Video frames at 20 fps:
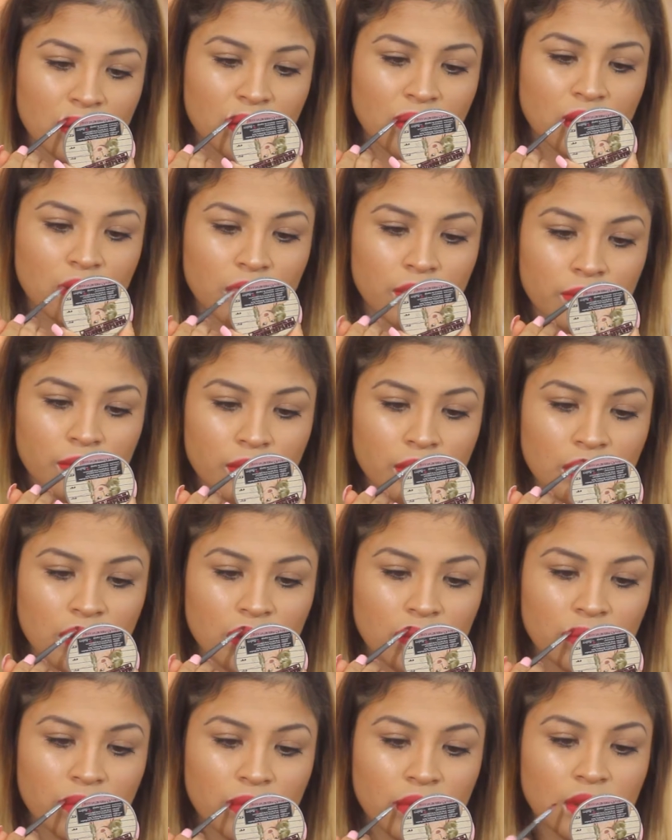And I
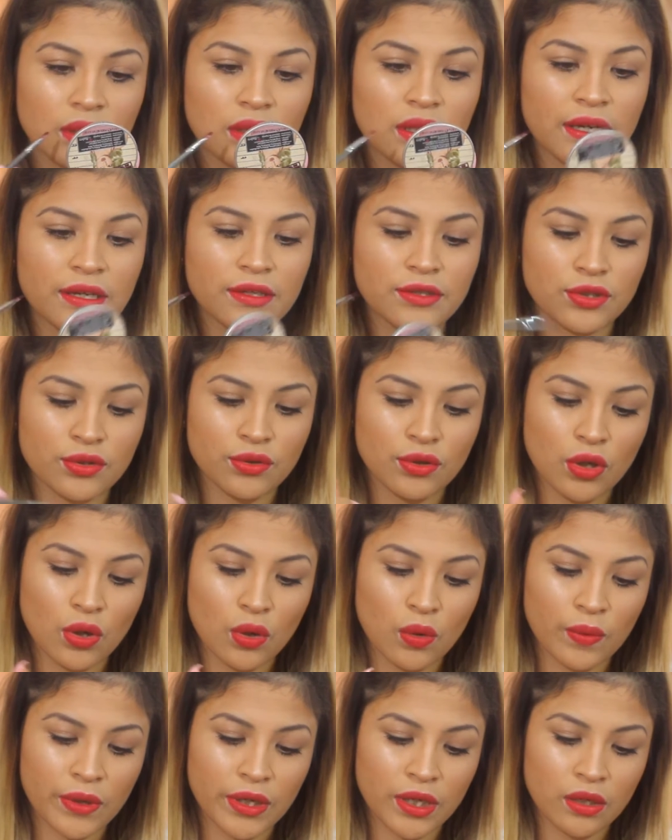really like to
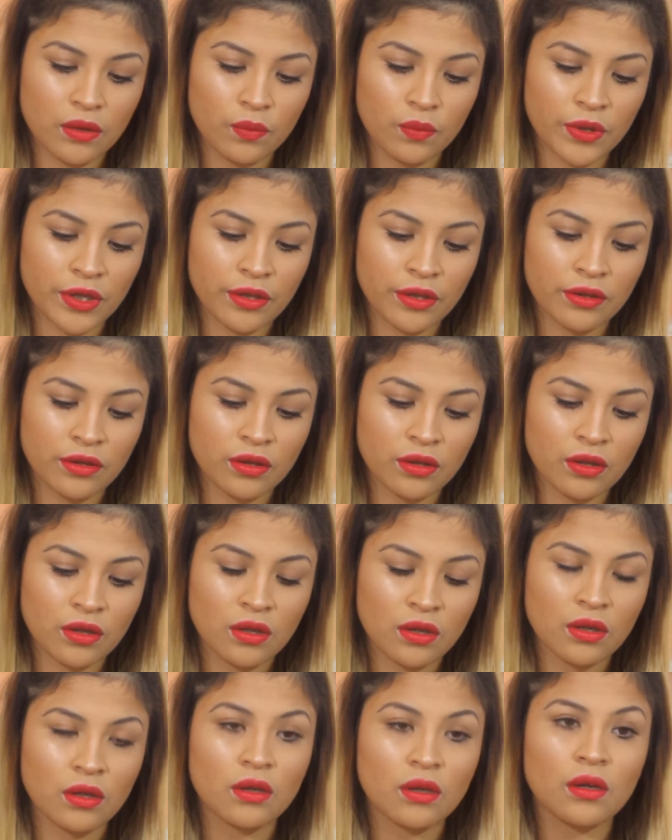go in with
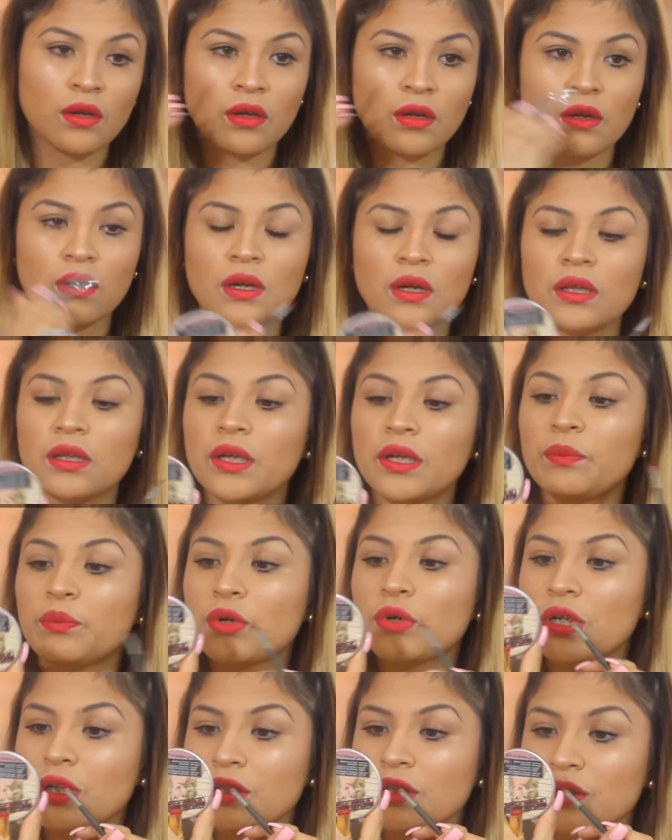a lip
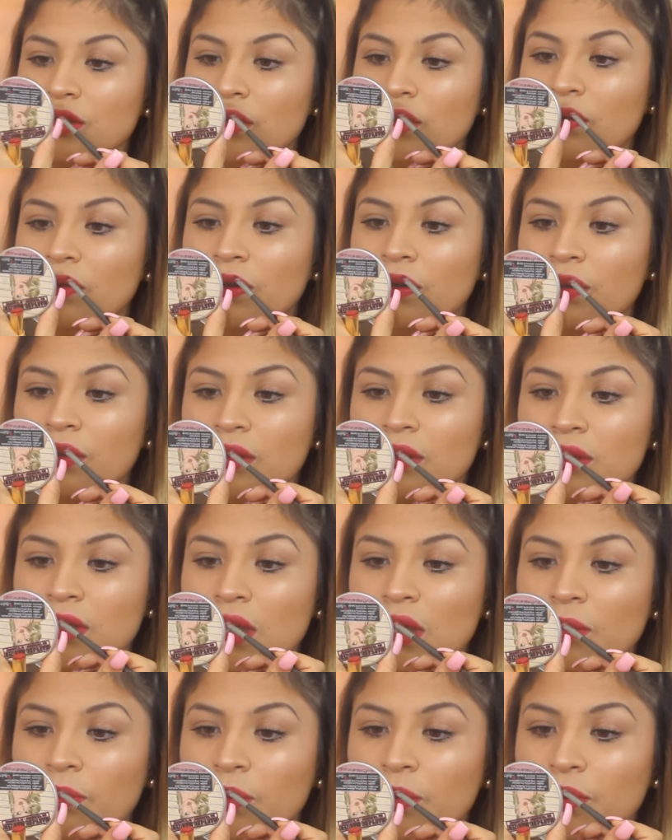brush to go on the
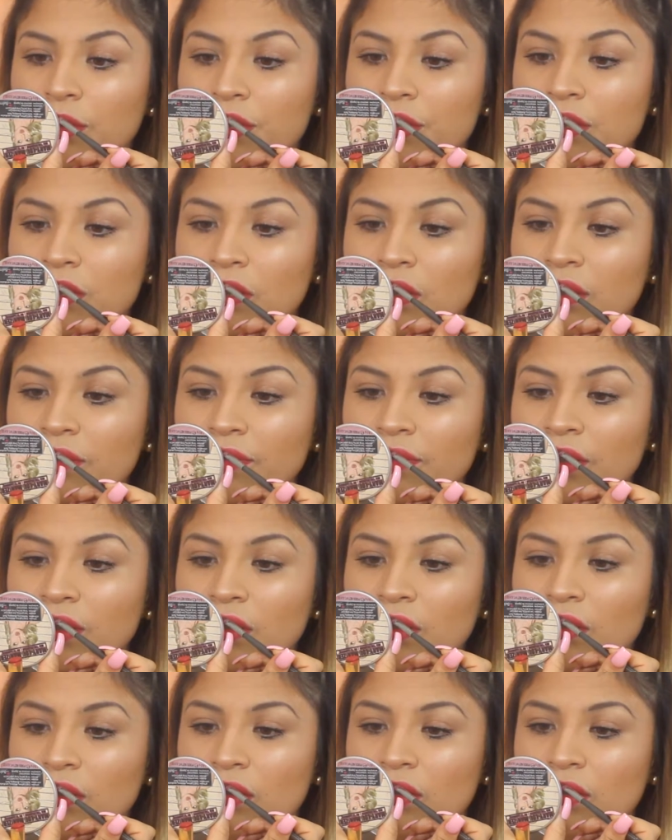top portion of it.